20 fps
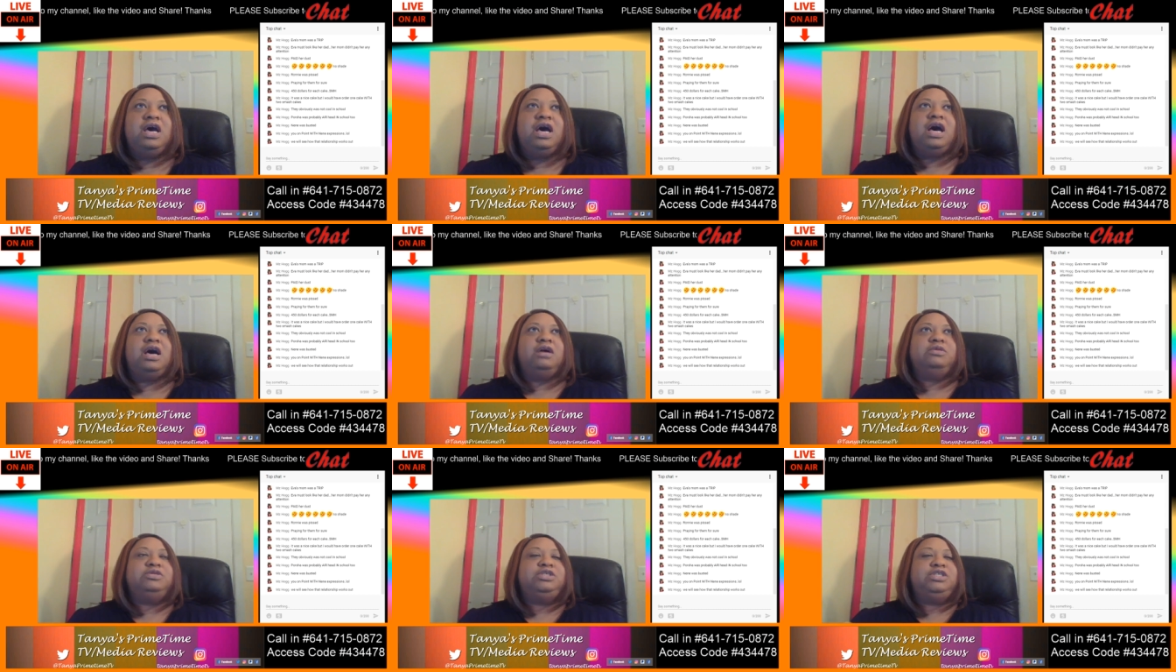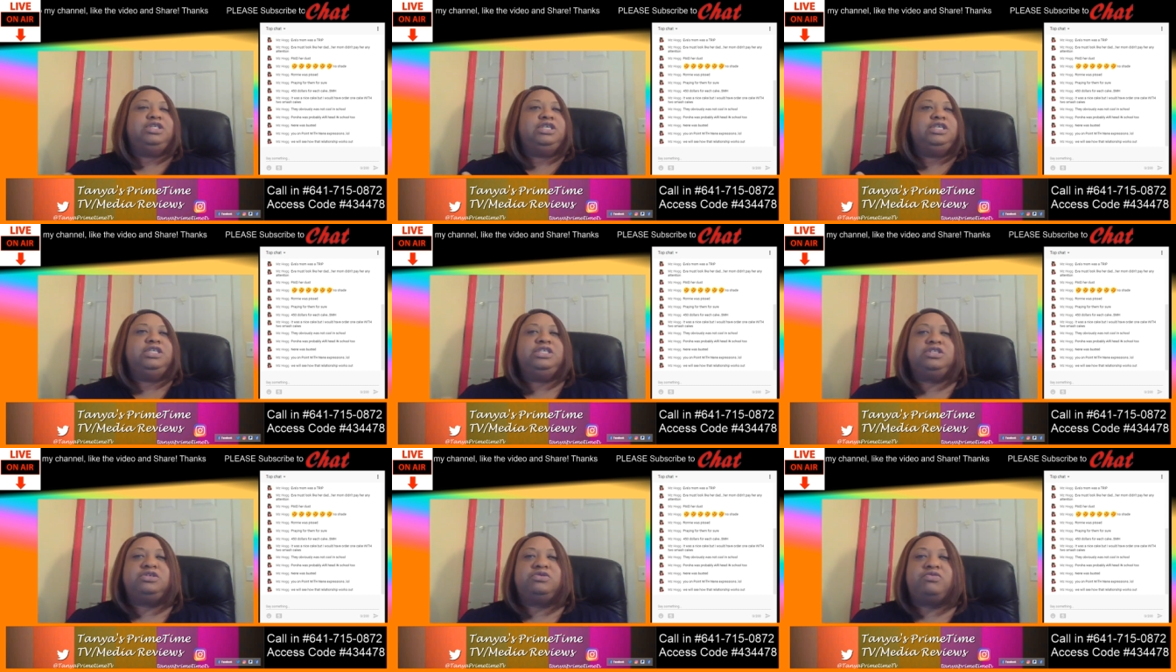um,
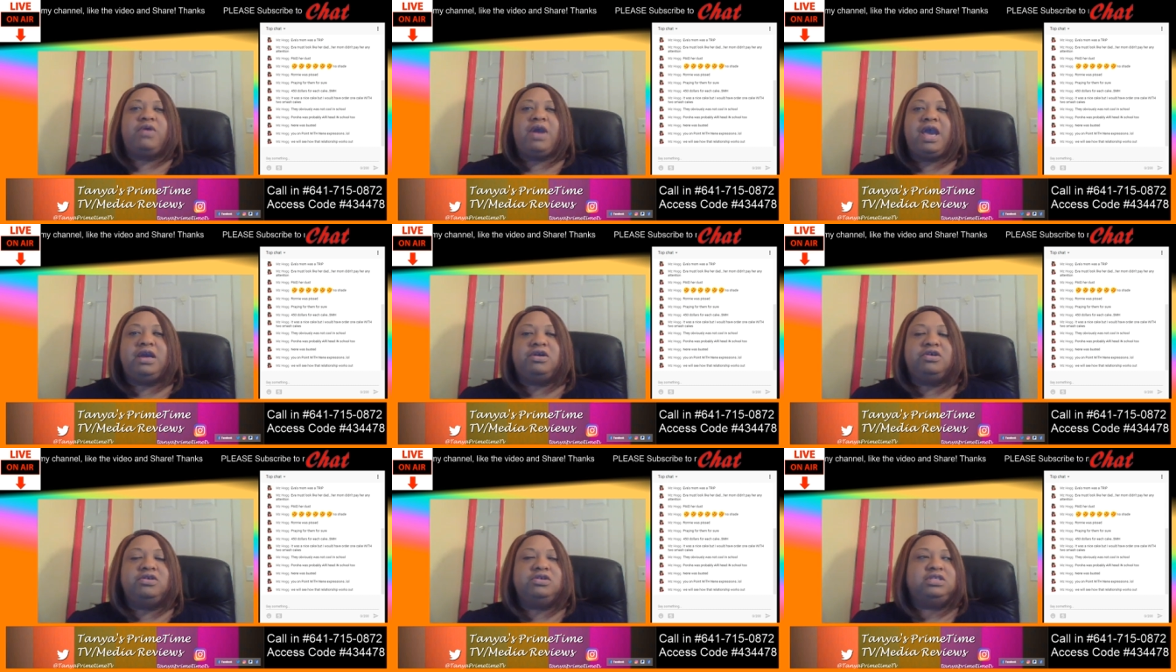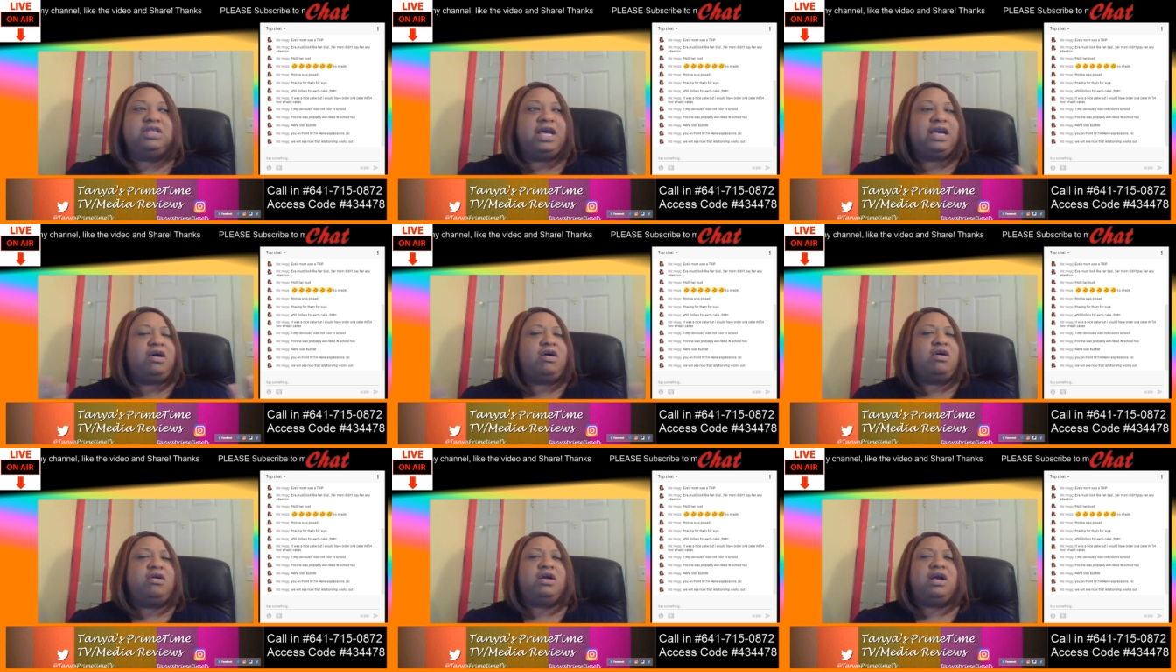cheese crackers,
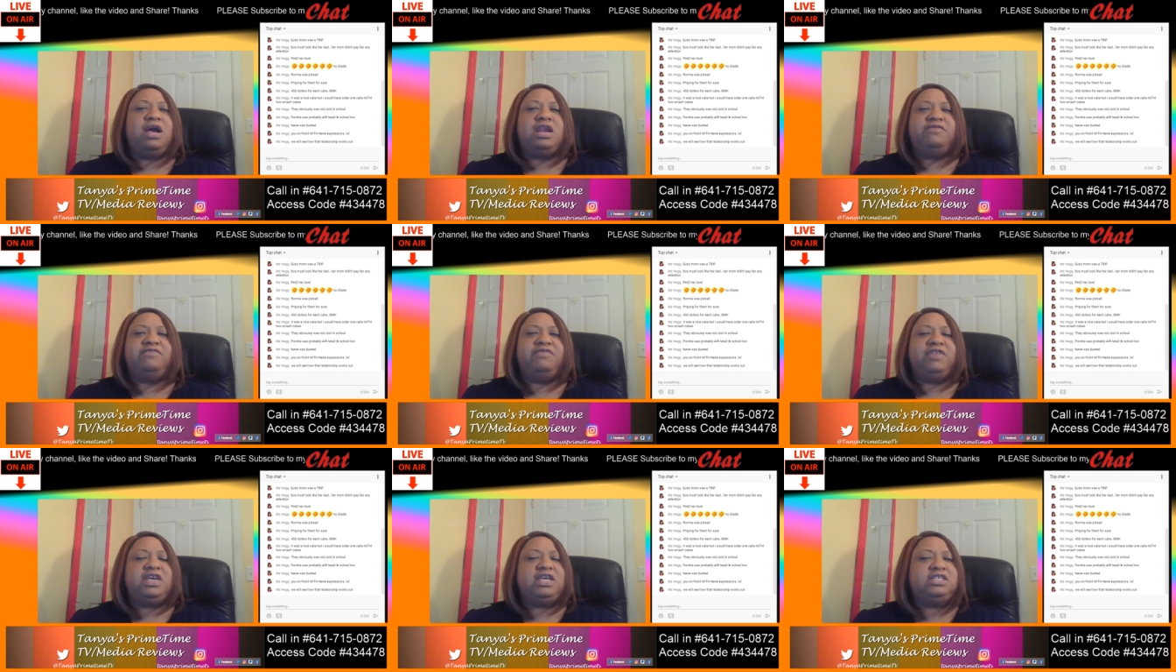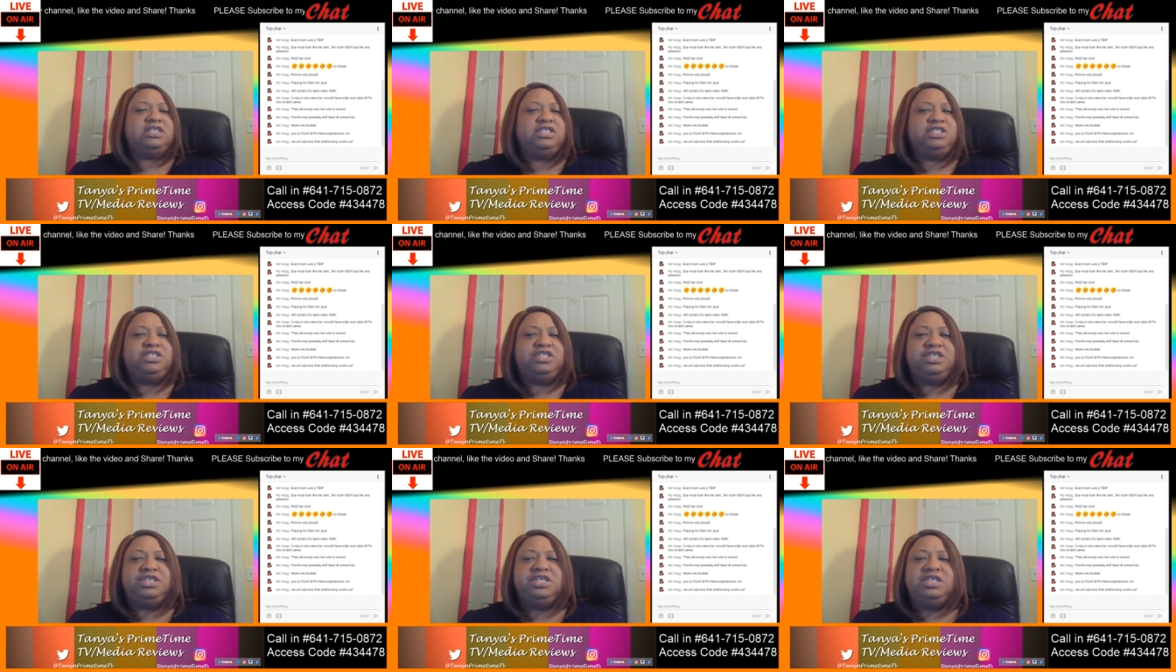like all kind of
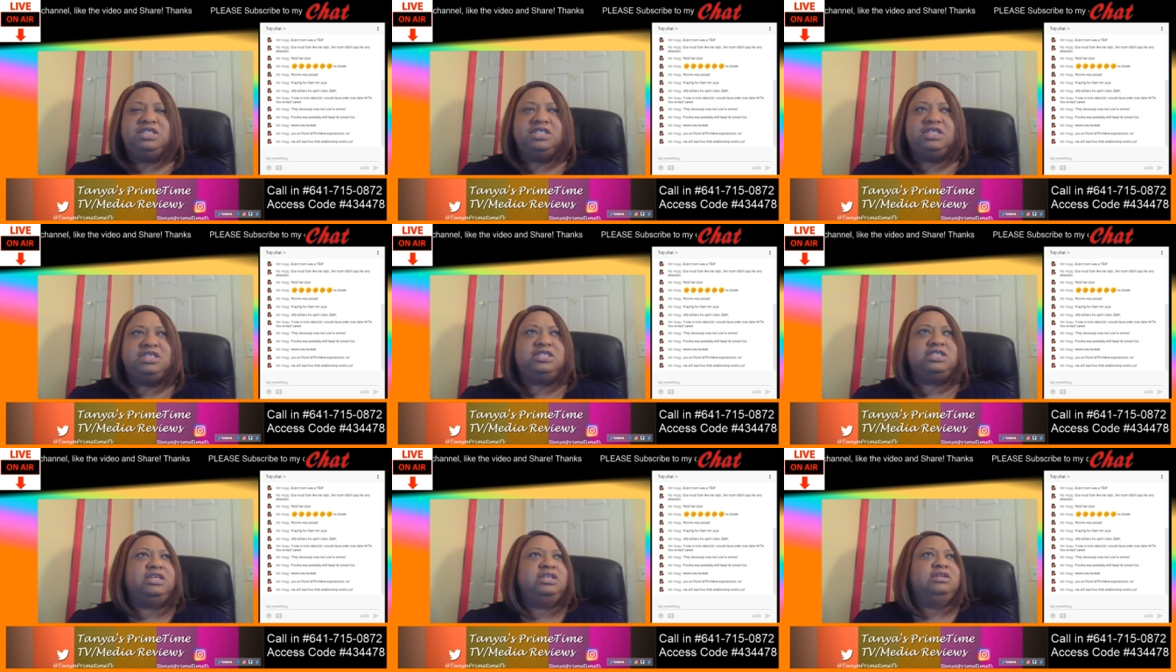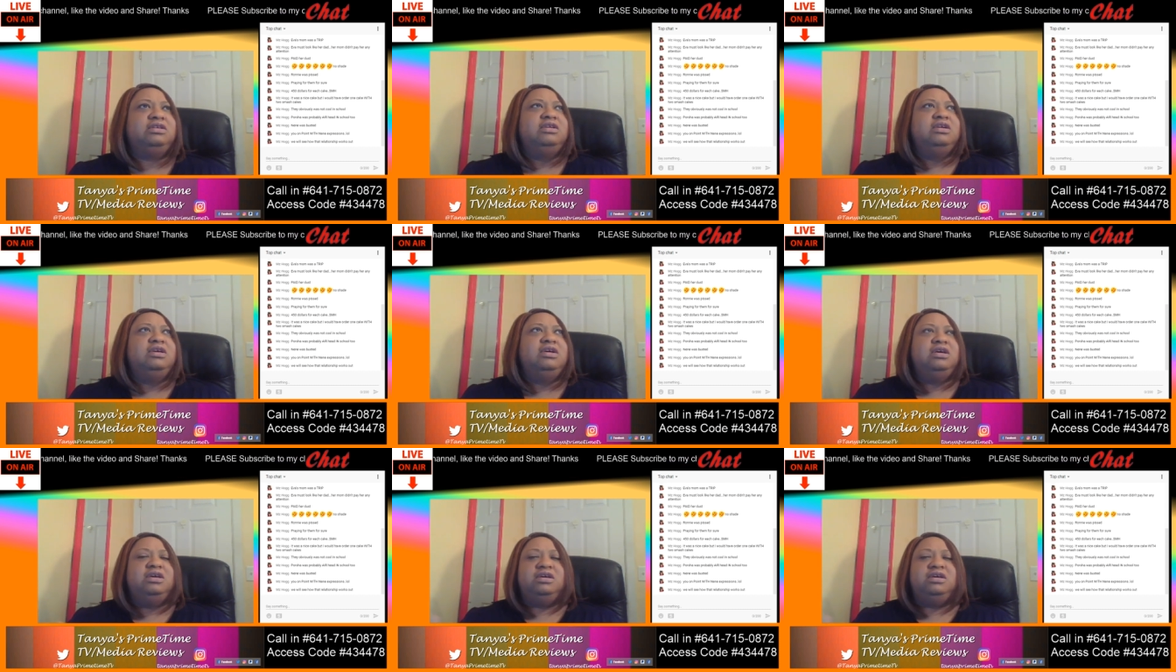fancy cheeses and